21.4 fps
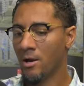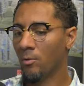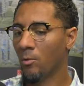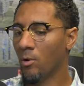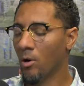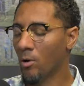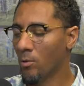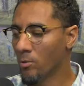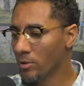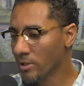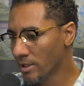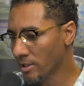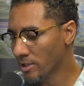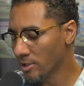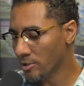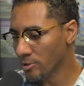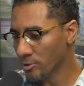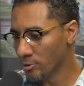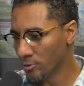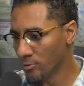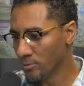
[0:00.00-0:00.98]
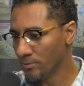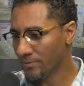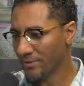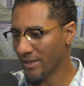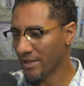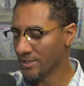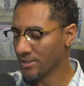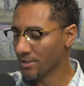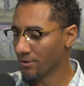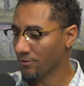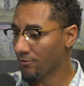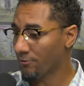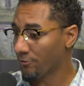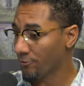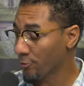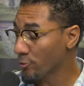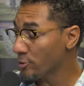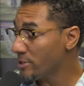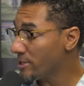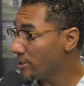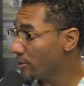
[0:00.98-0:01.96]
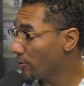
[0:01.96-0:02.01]
What we're going to do is a
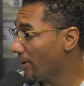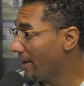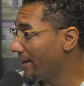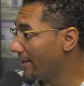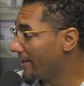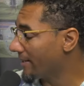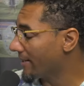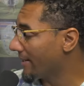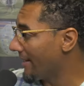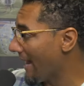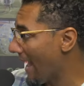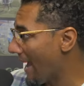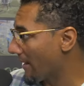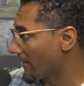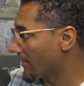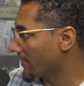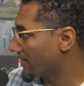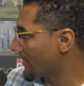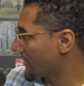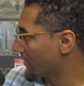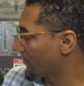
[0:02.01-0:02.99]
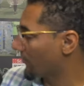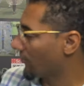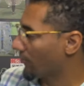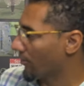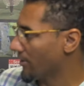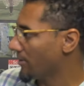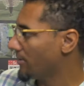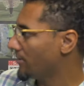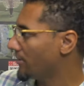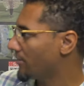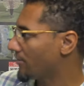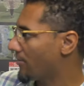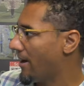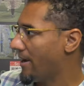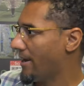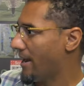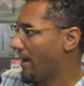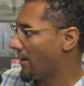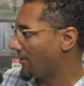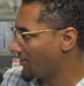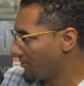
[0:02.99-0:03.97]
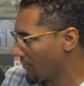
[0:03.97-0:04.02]
free credit analysis for you,
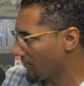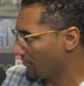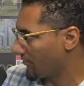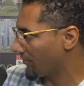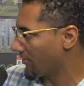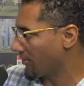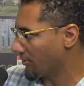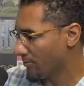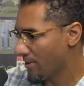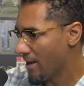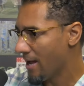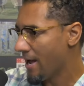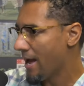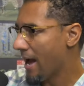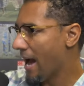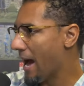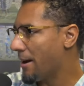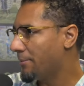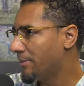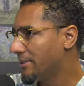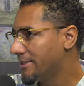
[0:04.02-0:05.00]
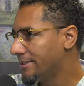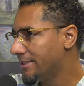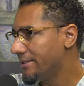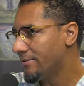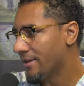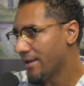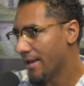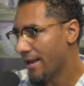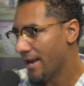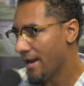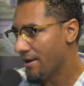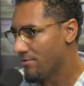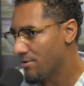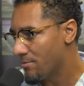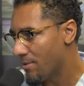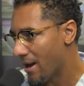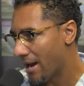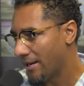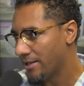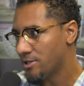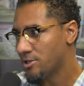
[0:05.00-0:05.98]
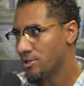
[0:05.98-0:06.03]
right? I'll do it for you. I believe that
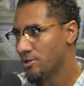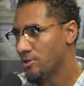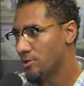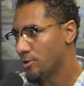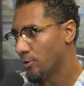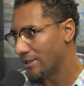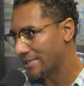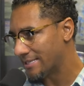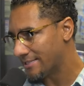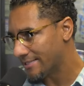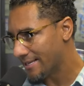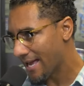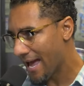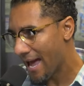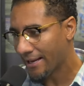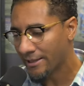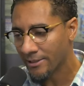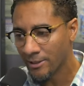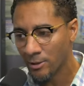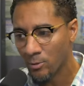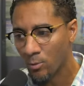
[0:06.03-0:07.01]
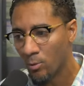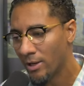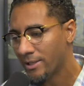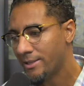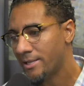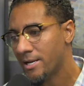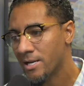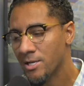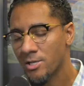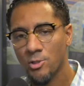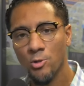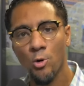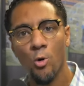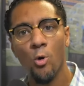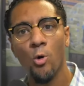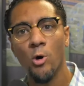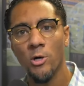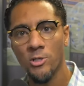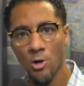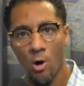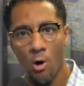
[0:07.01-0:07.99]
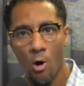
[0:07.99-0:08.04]
everybody should know exactly what their
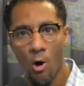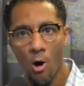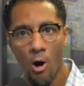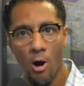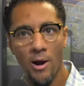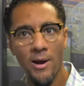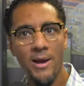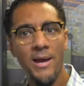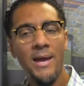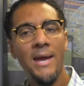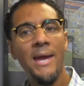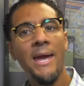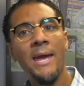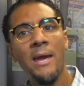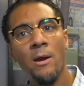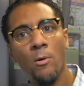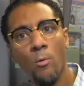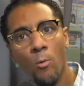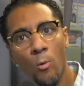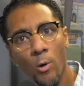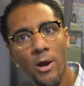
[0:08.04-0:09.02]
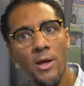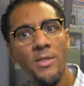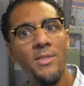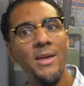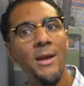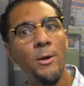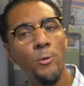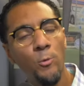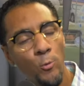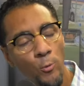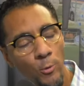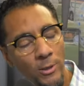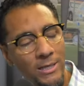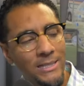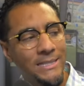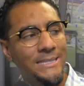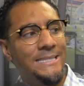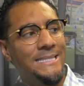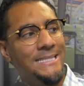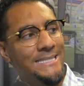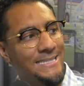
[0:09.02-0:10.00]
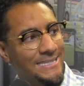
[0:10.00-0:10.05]
scores are and where they
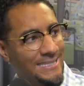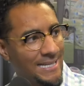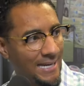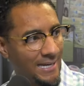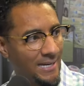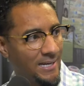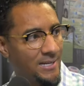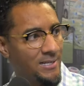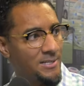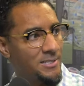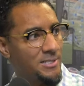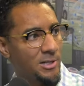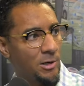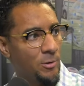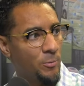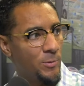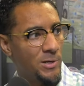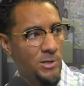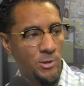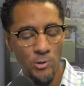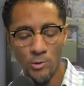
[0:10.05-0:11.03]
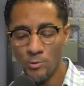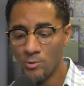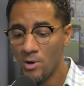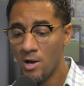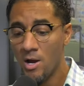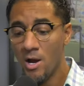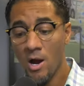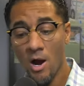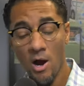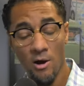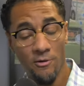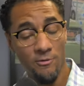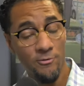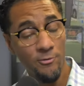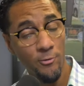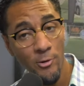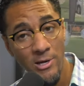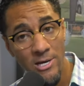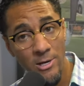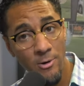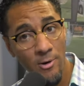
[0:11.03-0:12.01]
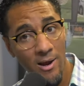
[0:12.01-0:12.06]
really stand. So we do a
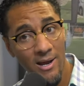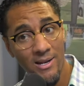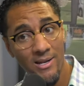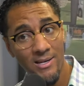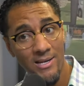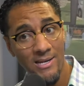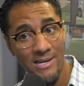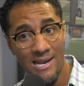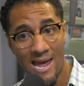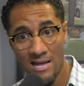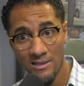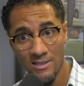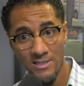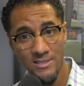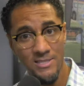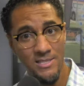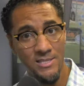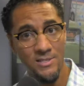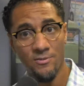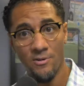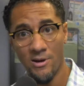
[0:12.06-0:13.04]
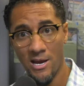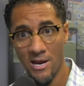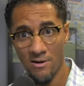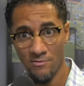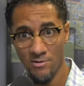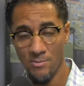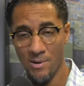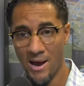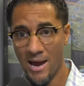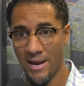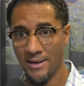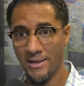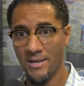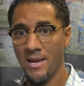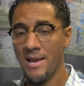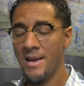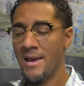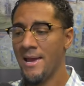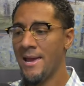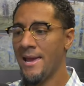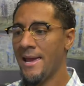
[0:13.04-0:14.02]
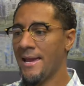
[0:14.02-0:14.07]
free credit analysis for everybody
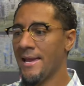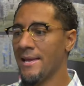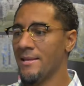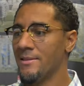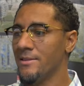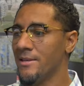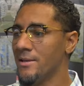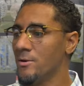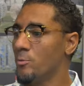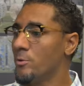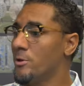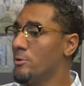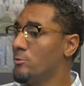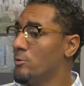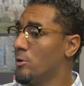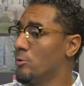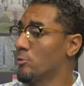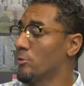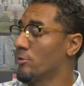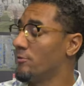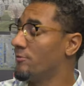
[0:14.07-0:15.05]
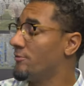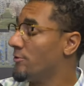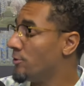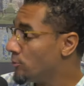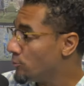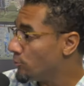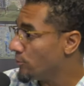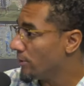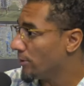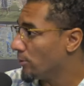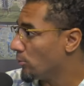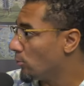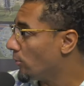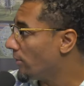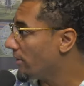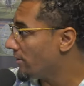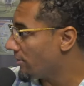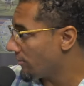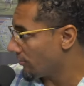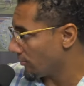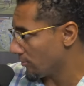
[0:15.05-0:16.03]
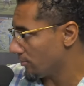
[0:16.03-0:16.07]
and then we will review it
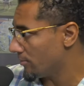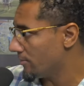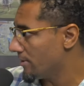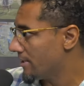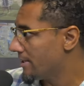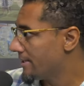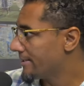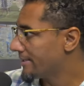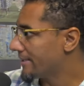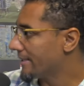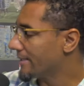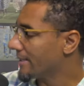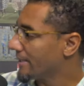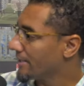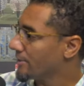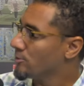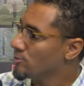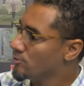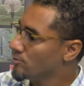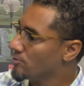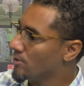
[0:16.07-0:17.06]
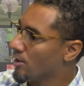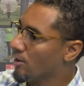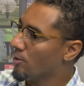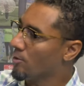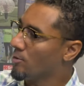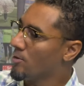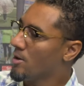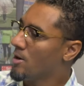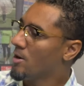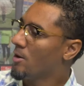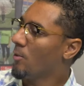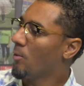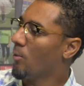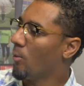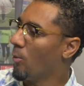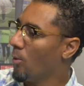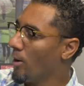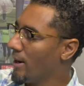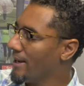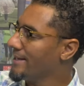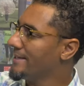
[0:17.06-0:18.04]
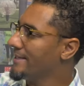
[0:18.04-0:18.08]
with you to let you know
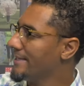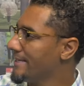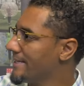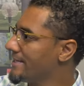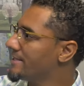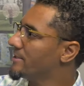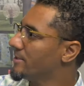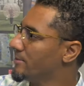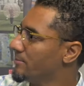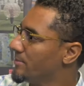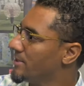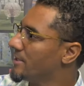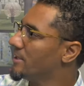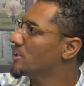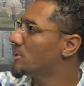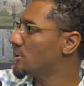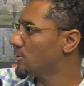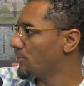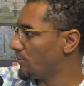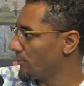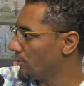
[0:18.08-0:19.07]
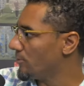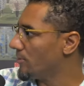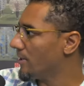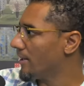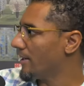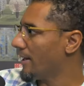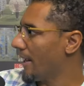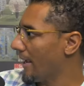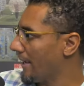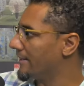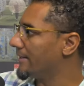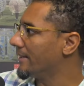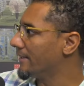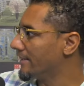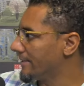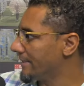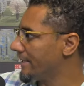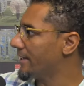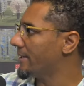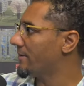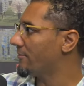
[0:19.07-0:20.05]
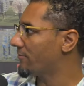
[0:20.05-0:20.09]
what needs to be disputed and
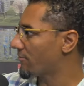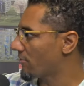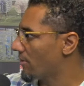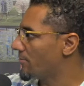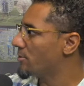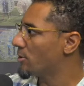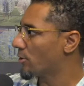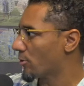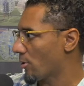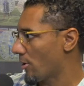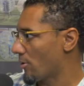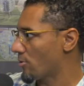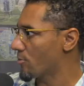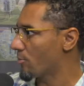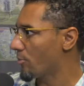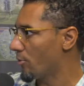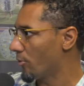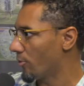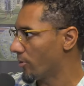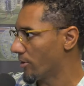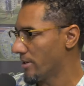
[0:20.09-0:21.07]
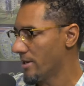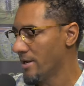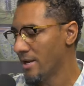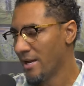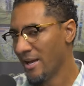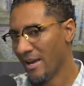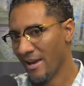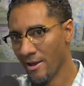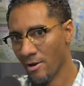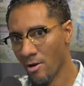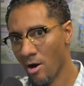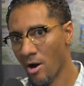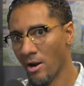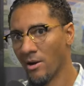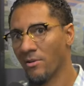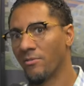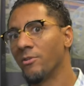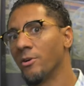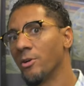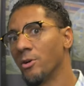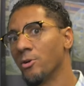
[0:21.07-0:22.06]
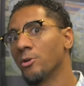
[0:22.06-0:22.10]
deleted from your credit report in order
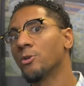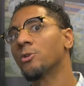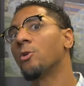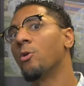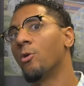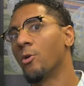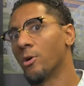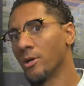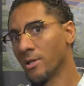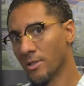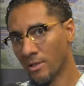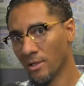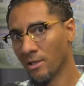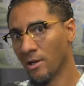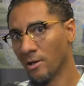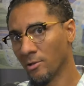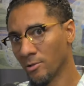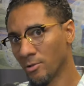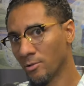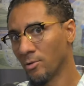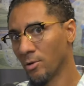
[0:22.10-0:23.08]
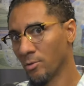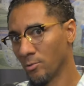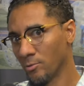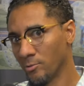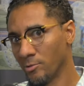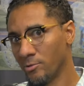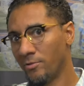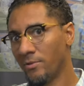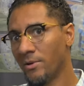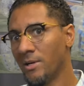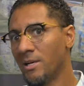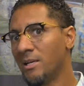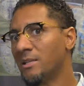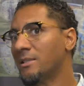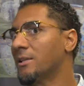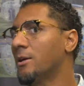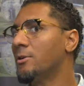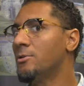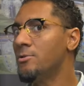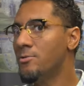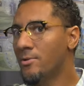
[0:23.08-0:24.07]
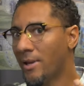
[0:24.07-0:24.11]
for your scores to go through the roof
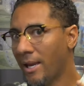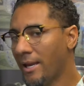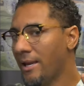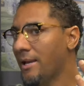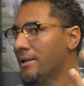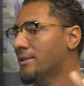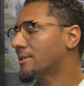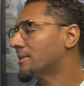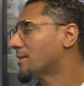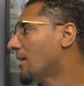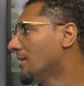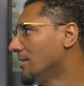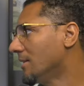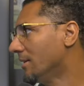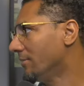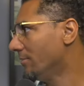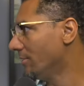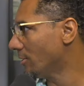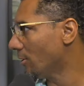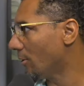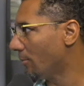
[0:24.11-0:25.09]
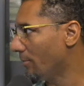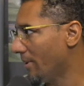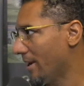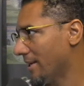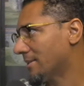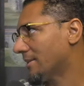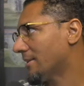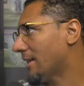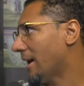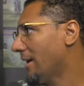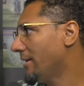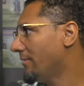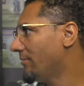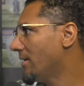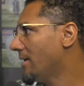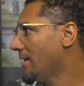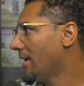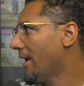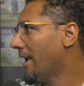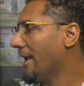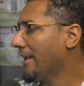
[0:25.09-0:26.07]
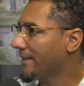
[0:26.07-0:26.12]
so you can start living your best life
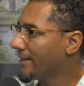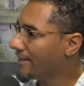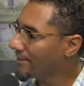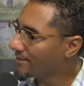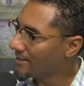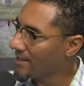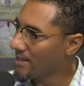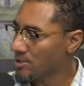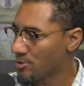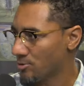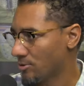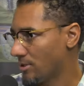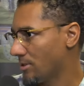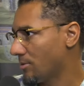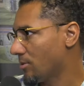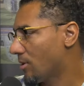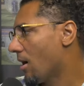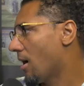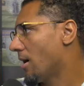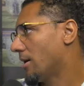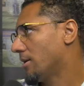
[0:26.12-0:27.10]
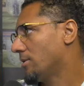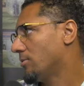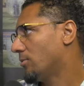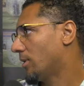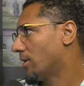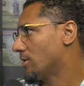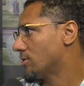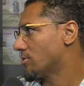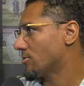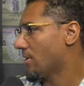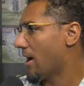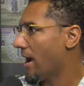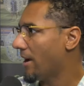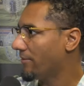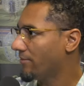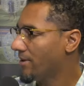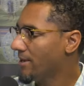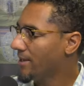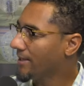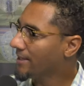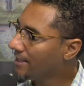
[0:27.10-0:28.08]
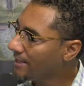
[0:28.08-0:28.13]
and get that dream car you want to
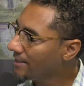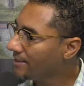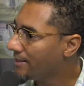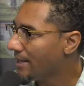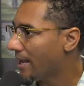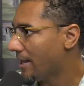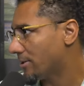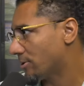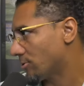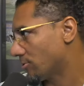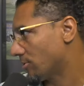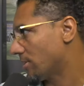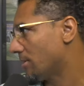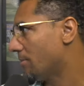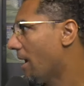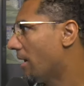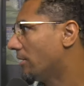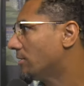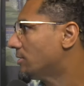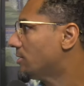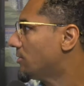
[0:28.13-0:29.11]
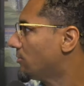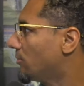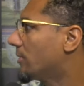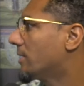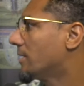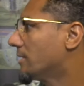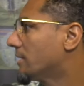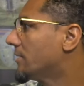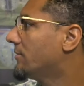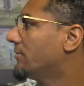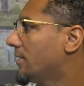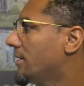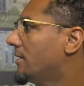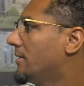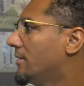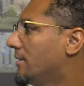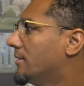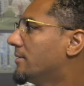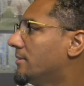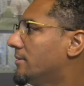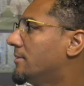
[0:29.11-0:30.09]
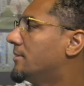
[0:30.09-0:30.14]
drive, get that dream house you want to live
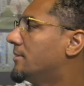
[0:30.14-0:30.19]
in.